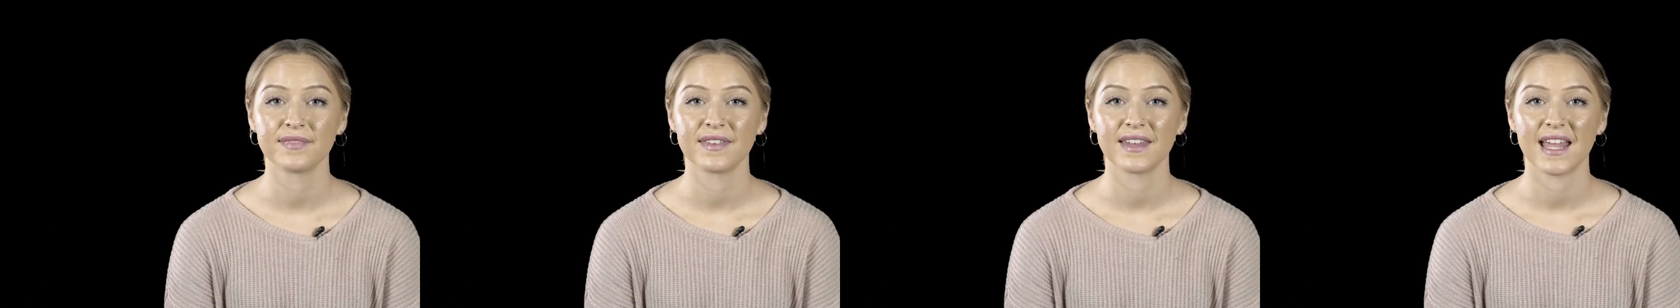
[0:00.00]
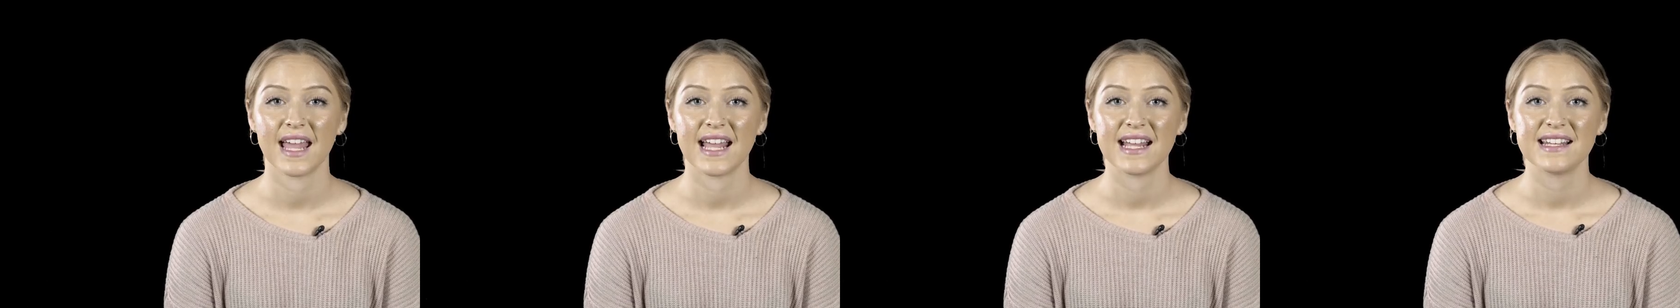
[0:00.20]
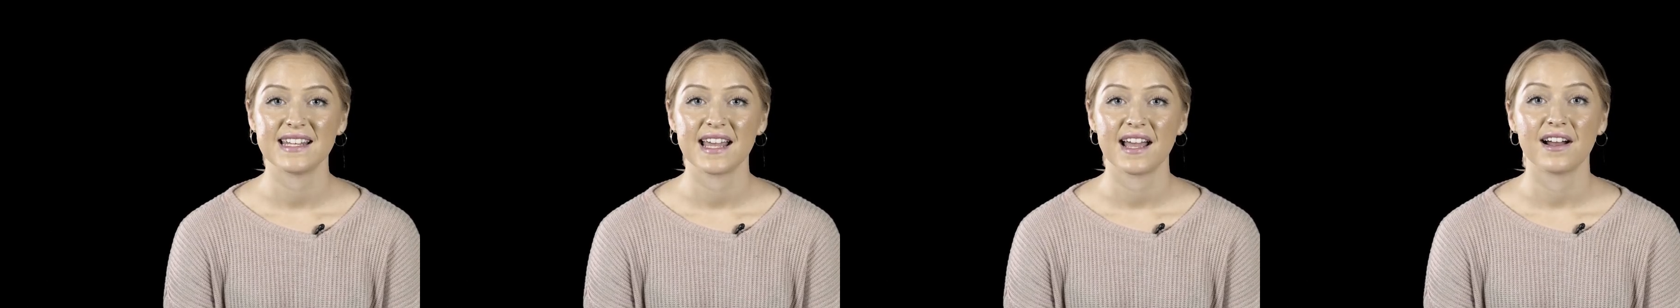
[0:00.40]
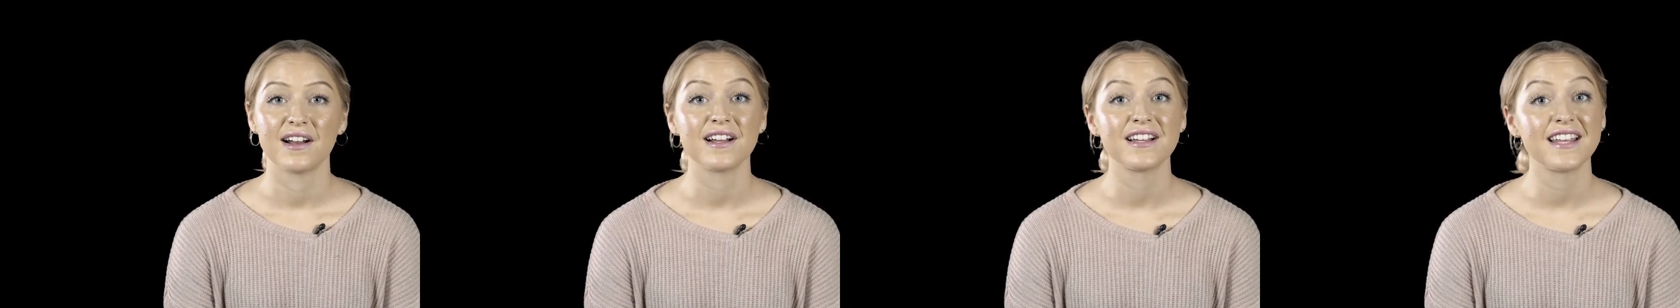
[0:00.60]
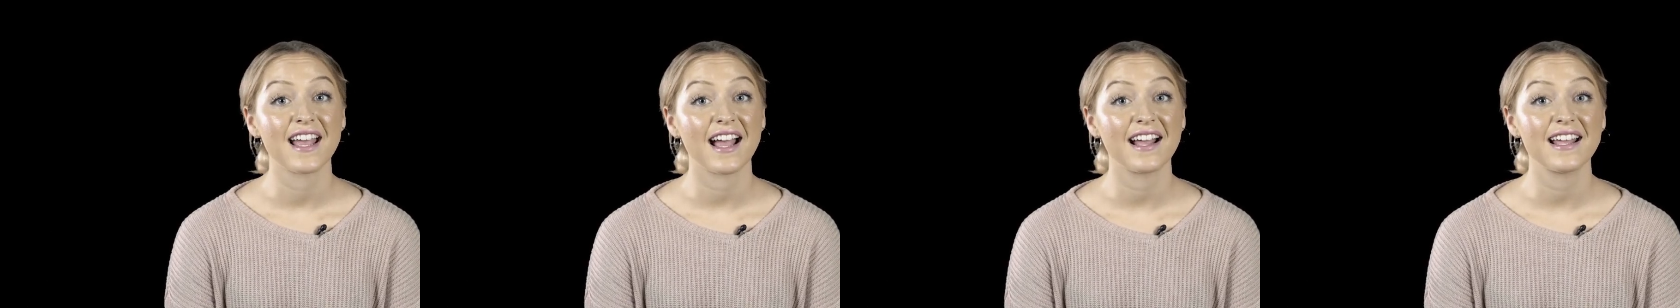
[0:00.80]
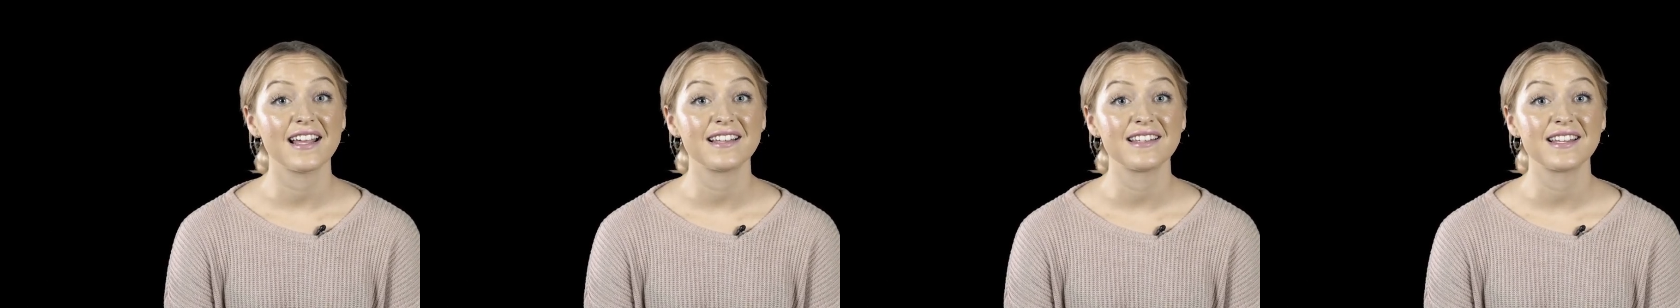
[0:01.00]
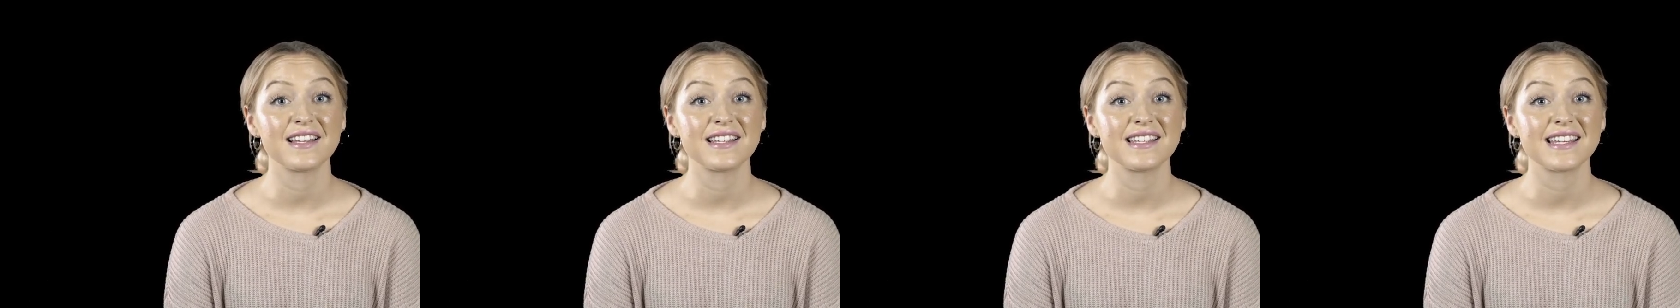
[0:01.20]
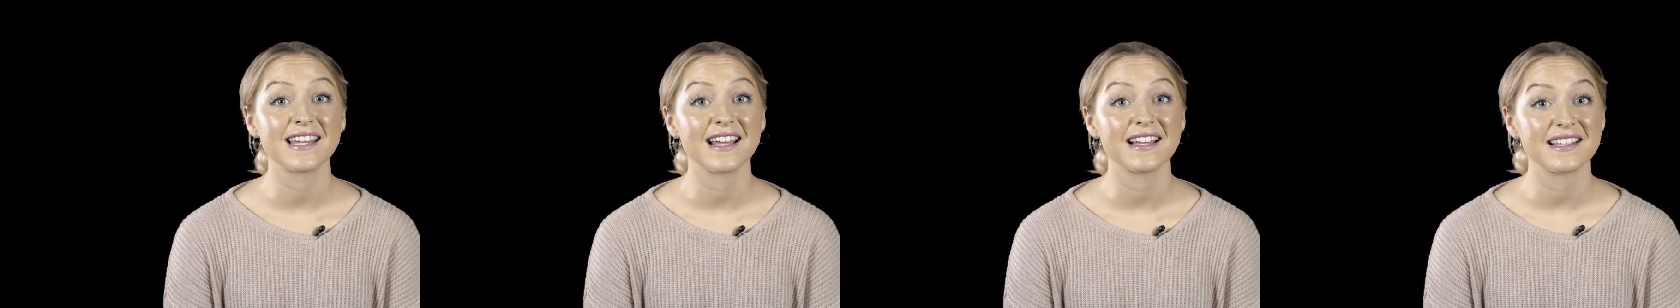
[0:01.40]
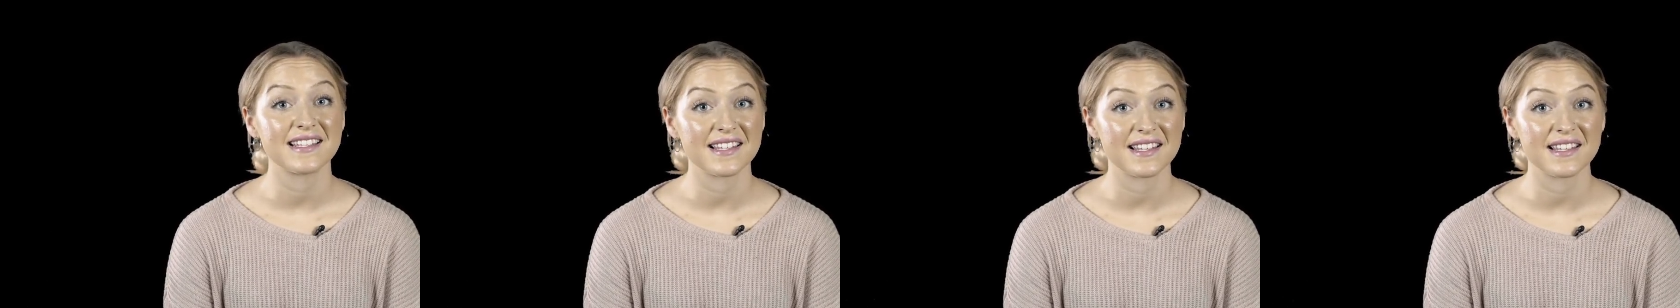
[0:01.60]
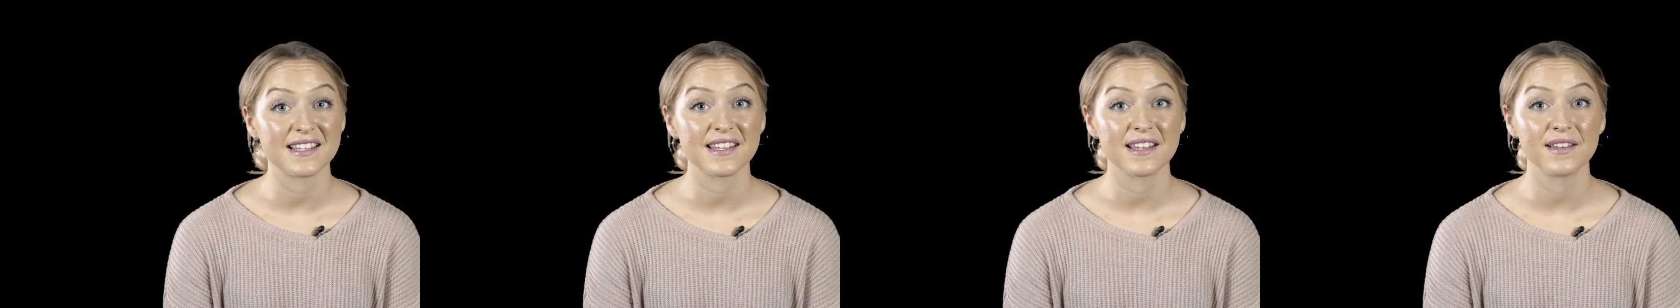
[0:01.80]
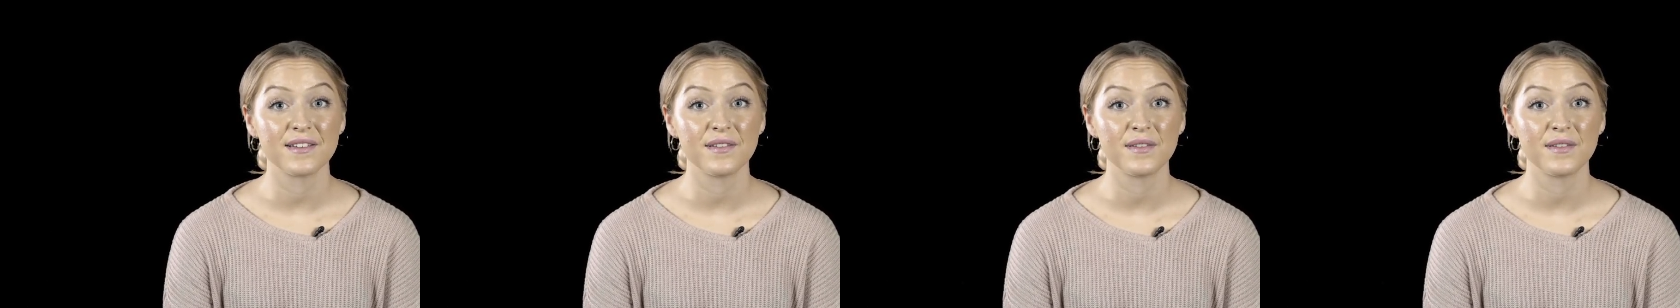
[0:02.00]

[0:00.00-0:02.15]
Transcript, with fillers: Hey there, tech enthusiasts.